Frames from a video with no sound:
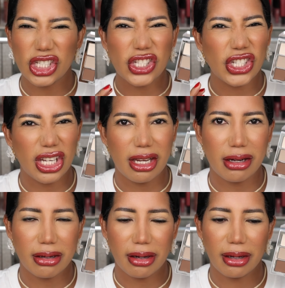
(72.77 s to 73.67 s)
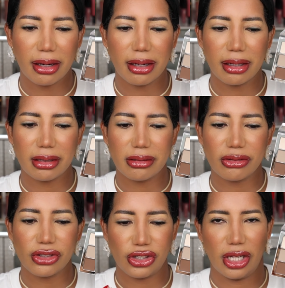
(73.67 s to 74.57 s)
sheer
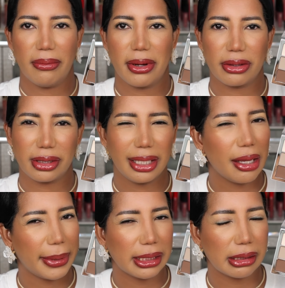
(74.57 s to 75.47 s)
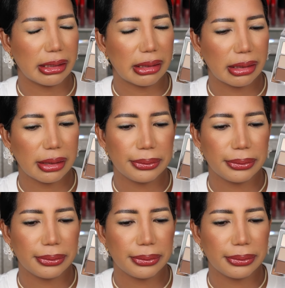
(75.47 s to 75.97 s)
shimmers, if that makes sense.